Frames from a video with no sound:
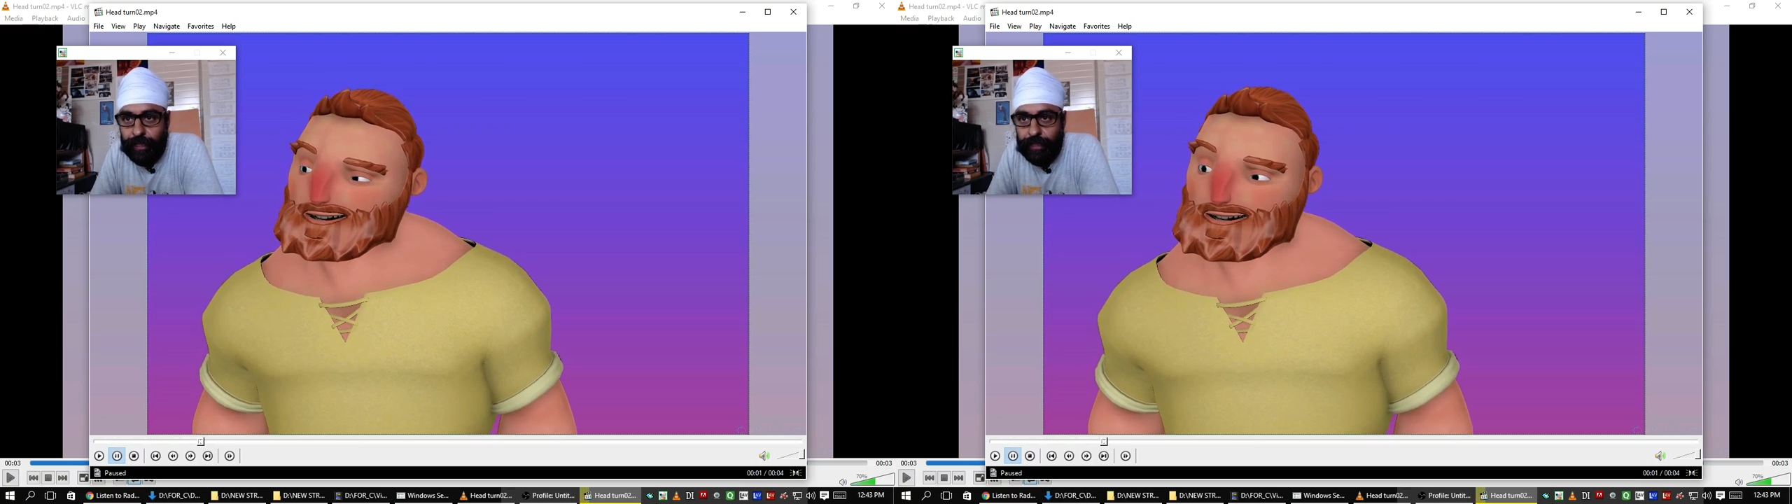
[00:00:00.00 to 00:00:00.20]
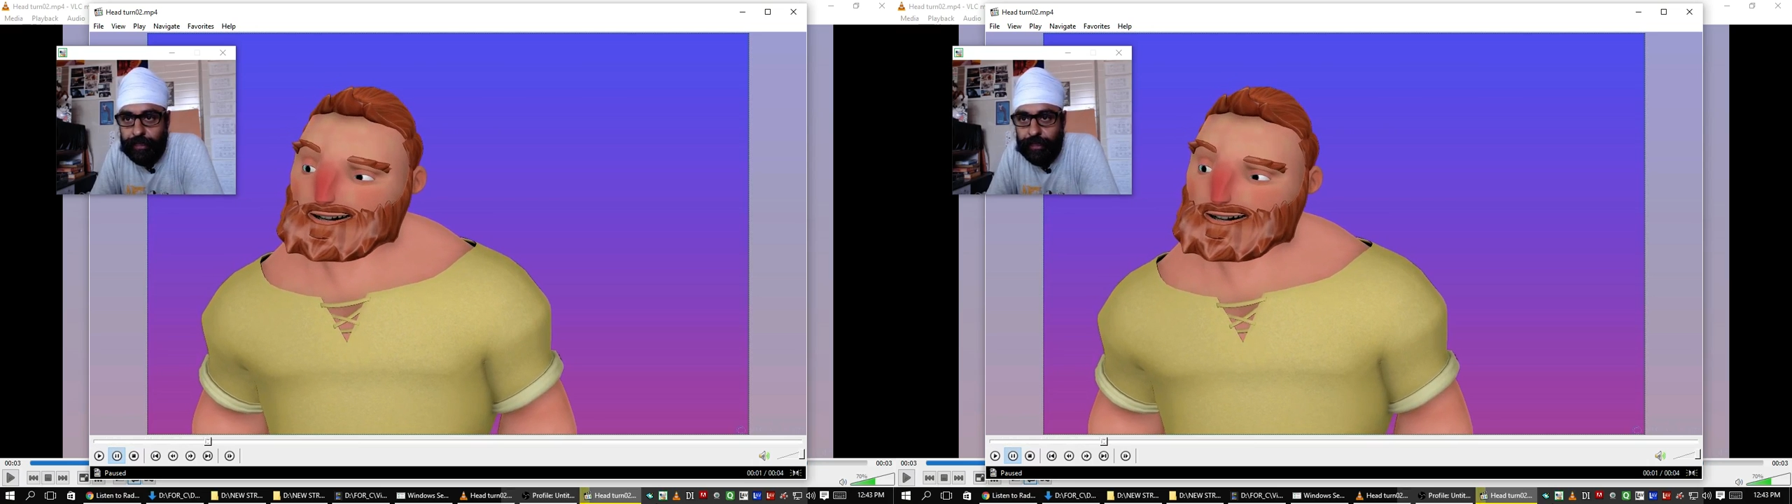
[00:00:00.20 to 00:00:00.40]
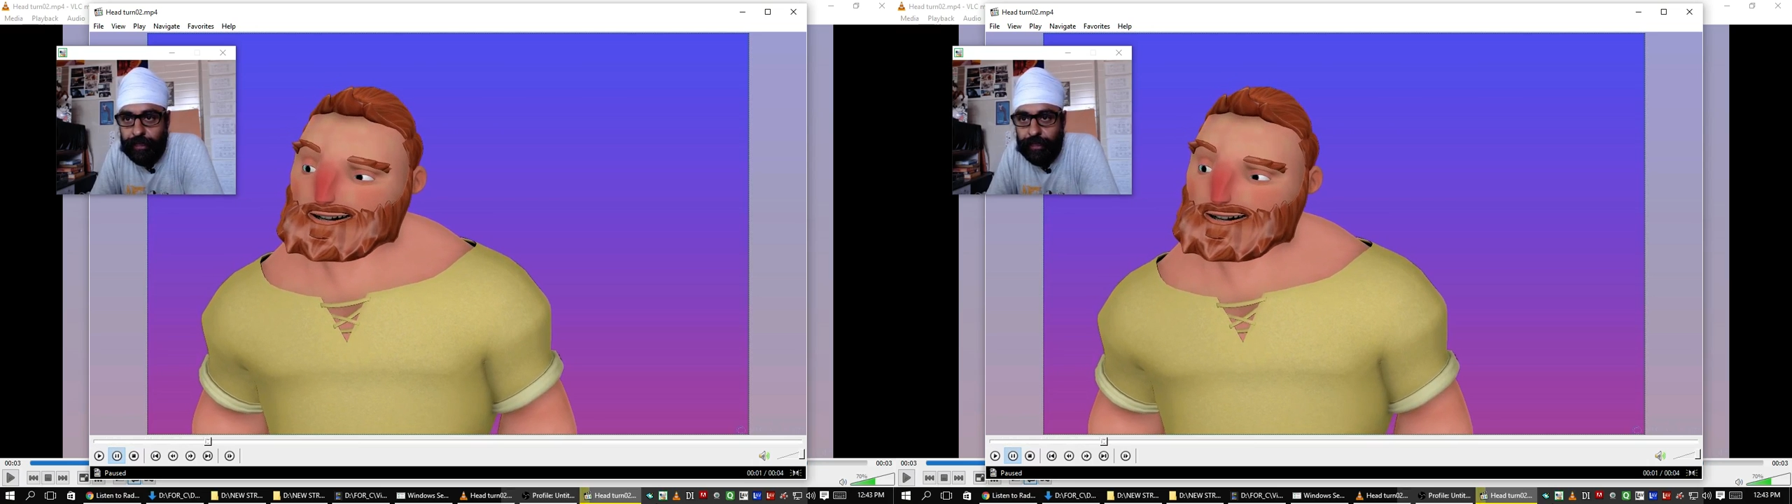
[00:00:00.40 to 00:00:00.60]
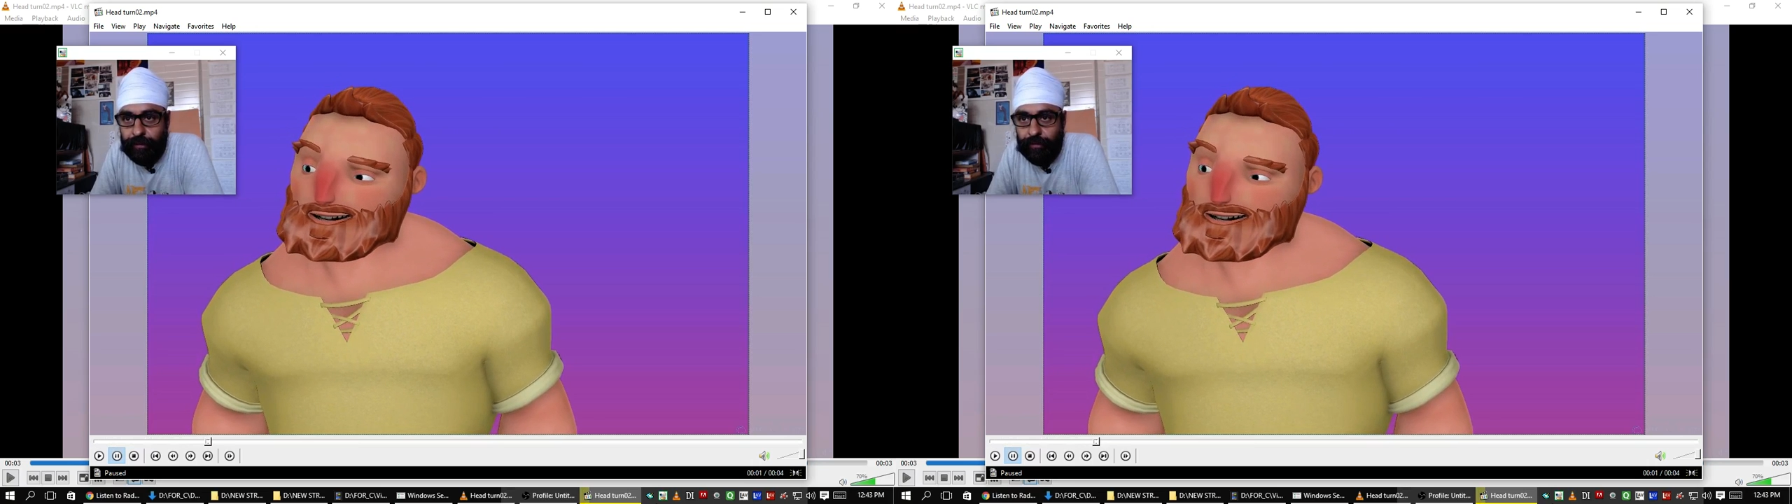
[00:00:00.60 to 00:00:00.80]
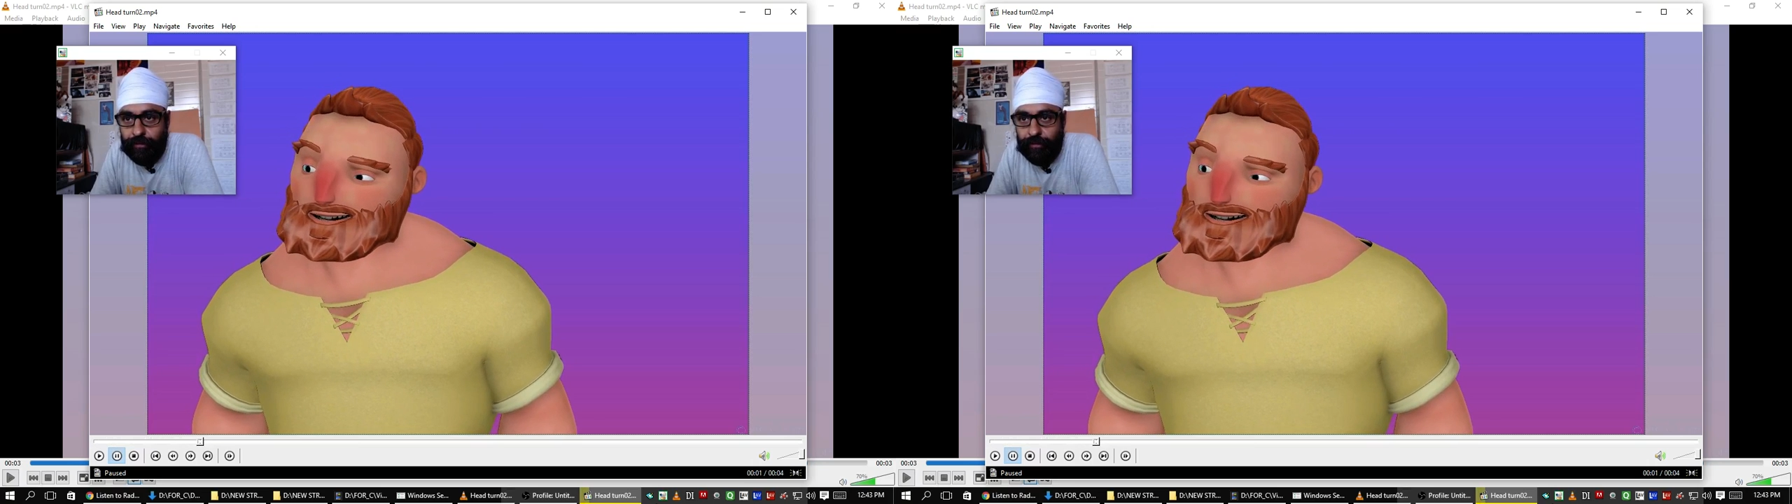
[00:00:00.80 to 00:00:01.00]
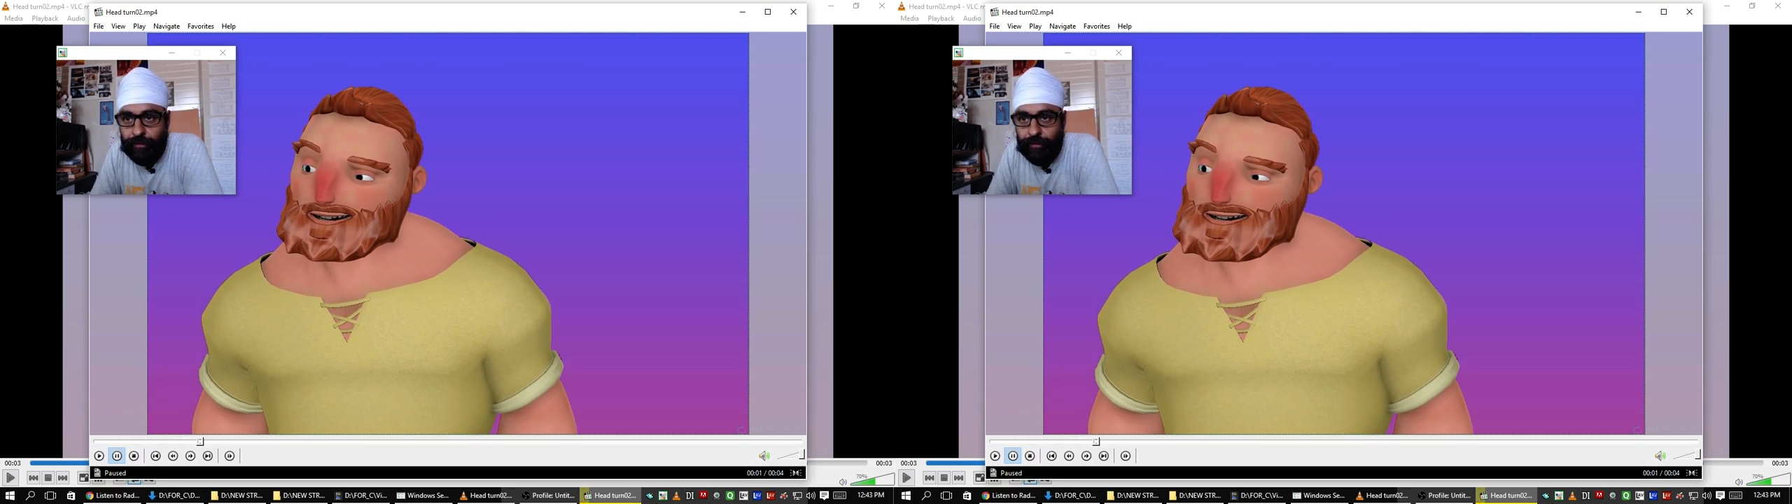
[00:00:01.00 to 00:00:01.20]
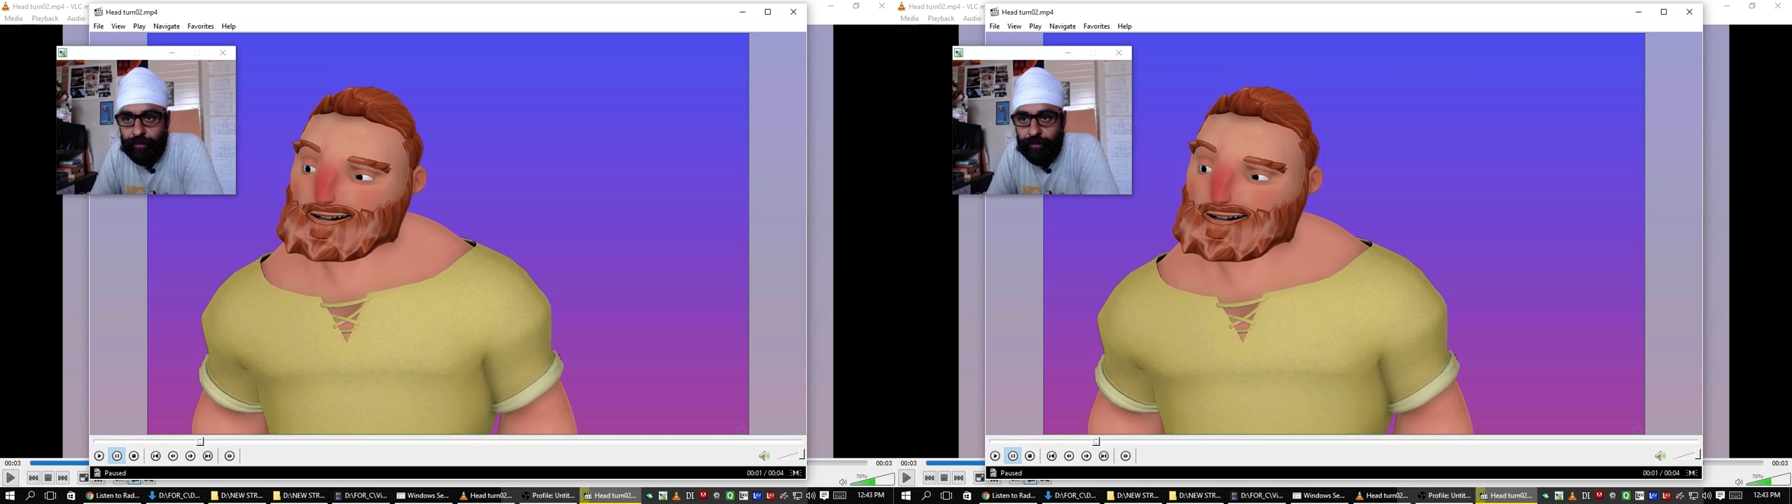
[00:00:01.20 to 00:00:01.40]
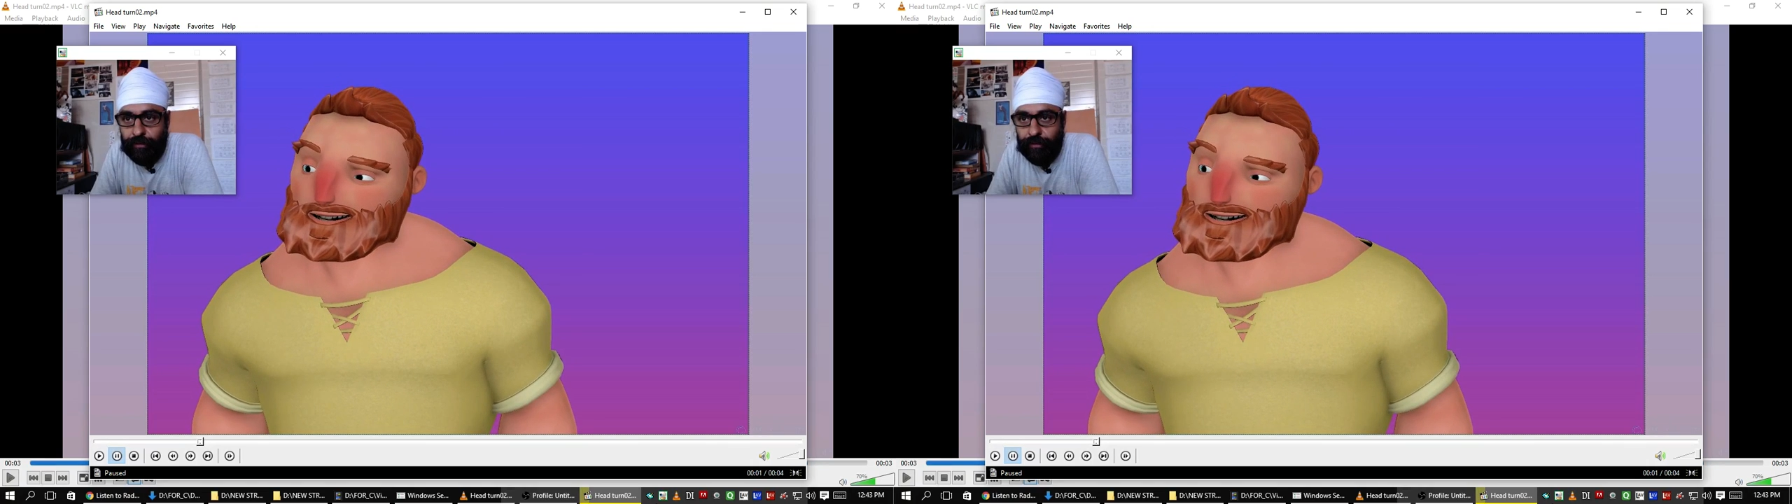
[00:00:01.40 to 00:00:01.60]
Okay, there is a
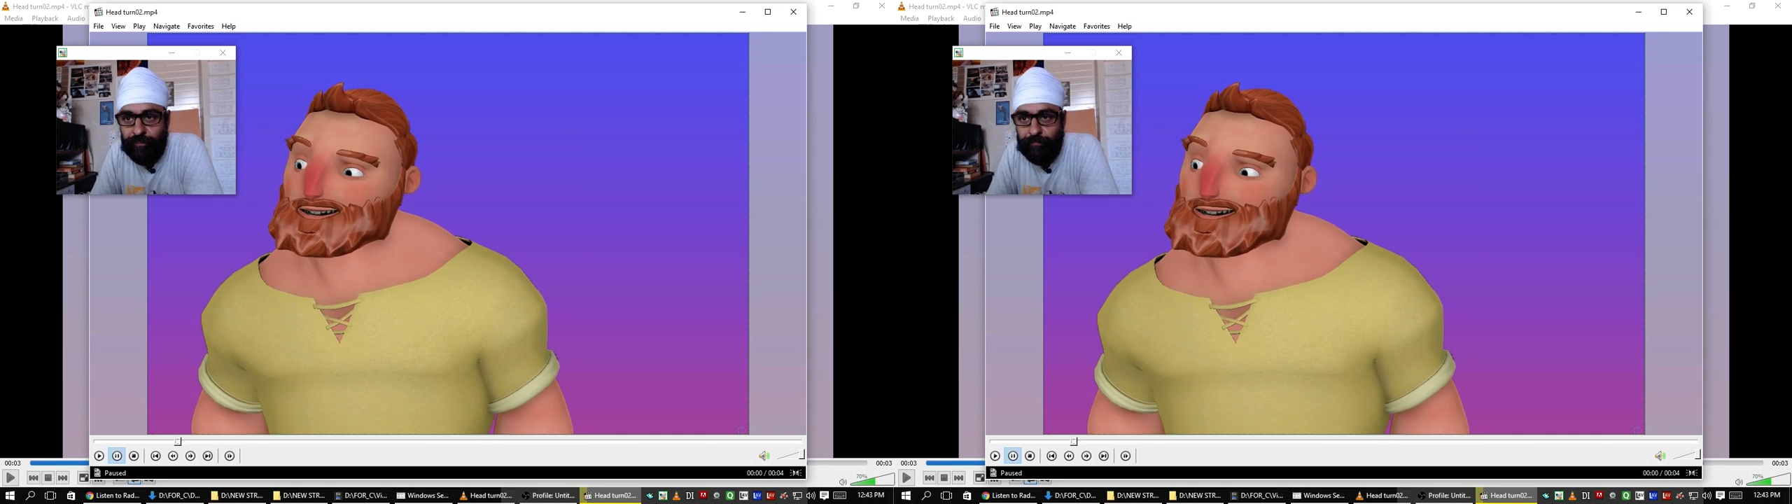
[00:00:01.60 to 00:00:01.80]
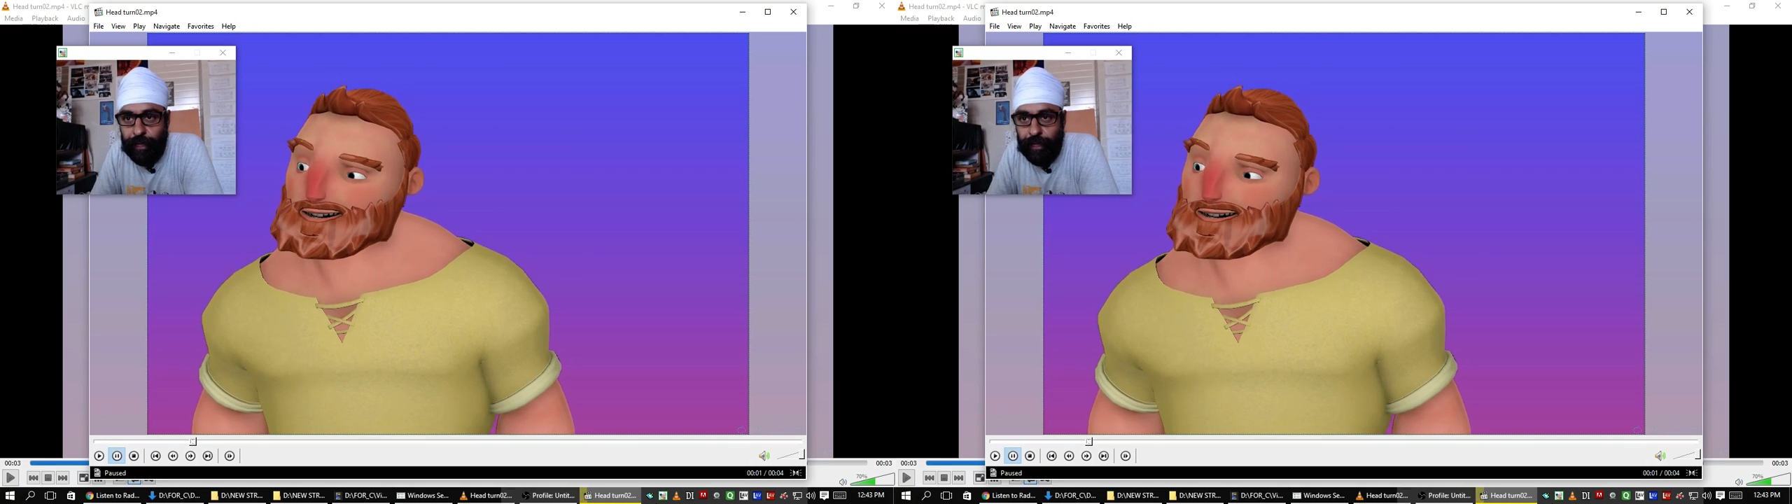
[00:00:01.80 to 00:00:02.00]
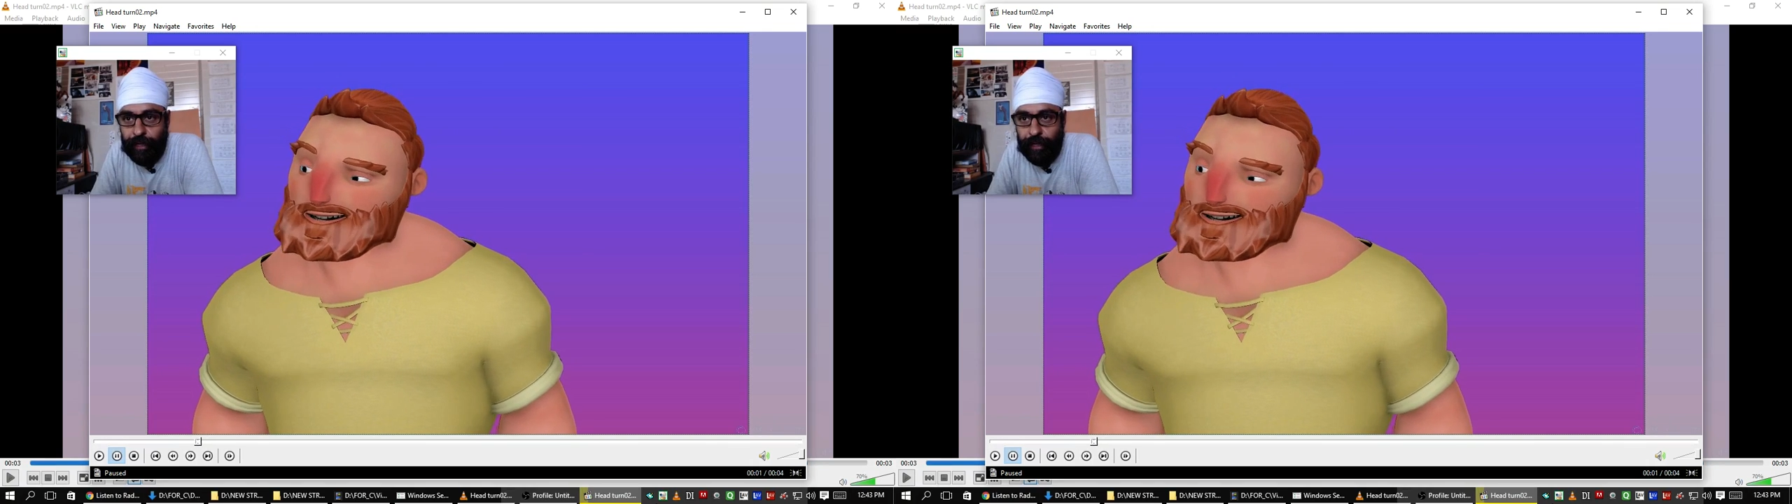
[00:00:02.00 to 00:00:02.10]
half blink.